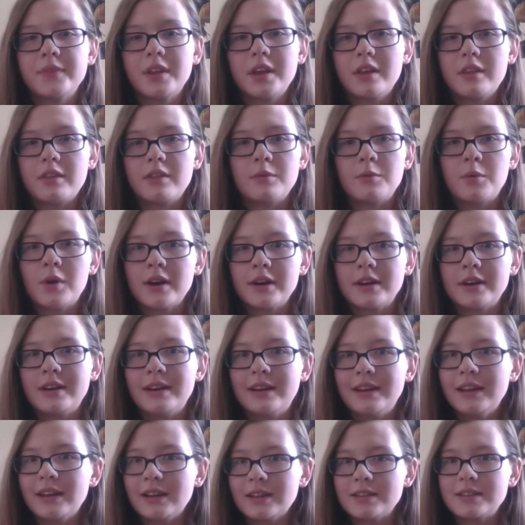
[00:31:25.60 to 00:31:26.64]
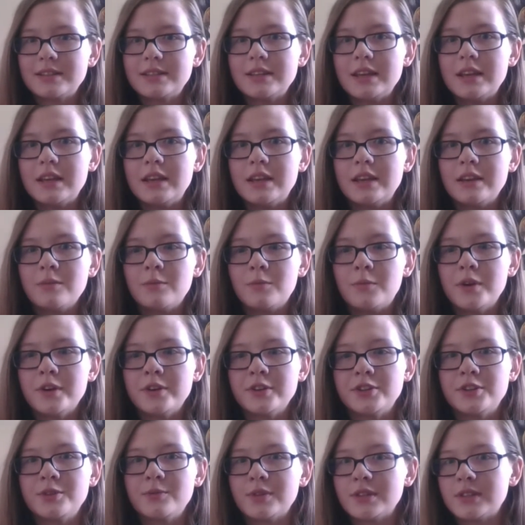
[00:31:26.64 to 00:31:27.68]
The one little scene where
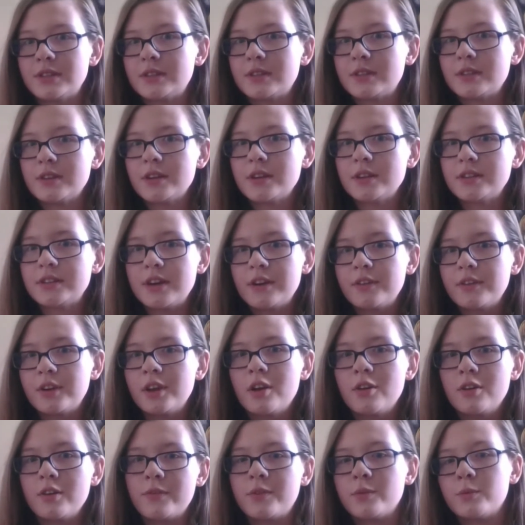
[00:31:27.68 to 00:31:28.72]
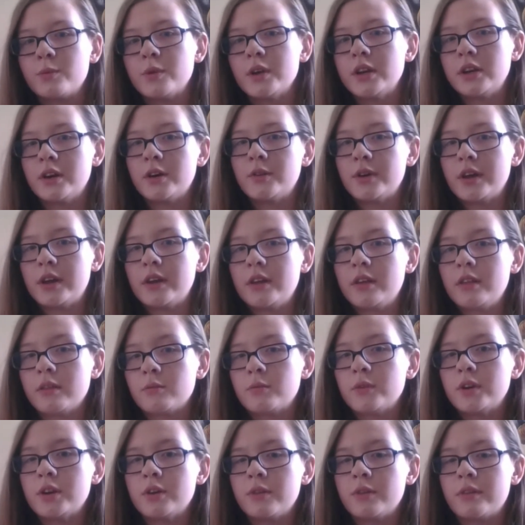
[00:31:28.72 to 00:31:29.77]
she was staring out of the window, and in the
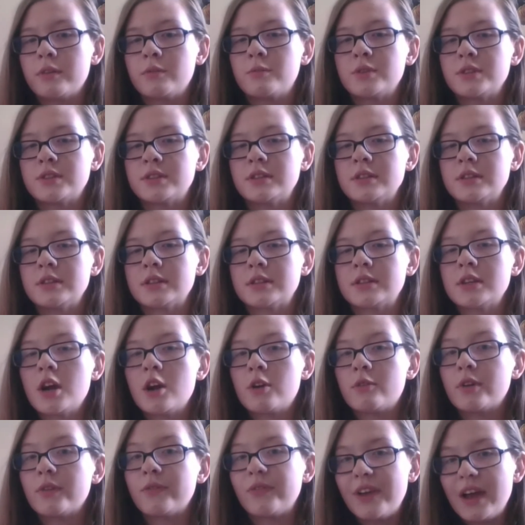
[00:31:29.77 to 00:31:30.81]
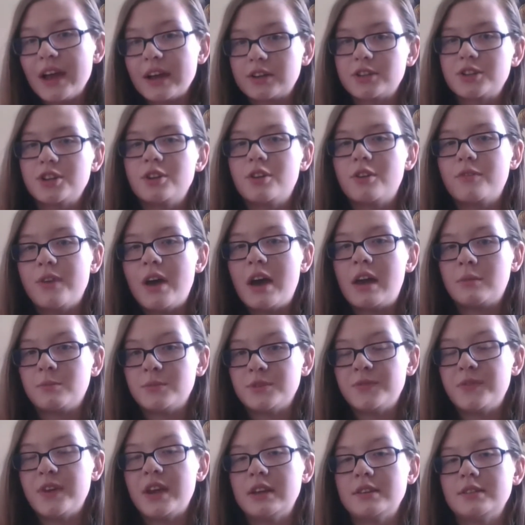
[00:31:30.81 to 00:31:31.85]
window there was this reflection of Adam's
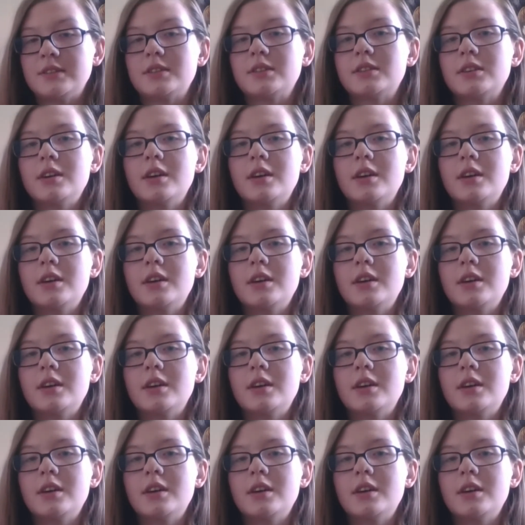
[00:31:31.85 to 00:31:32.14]
face.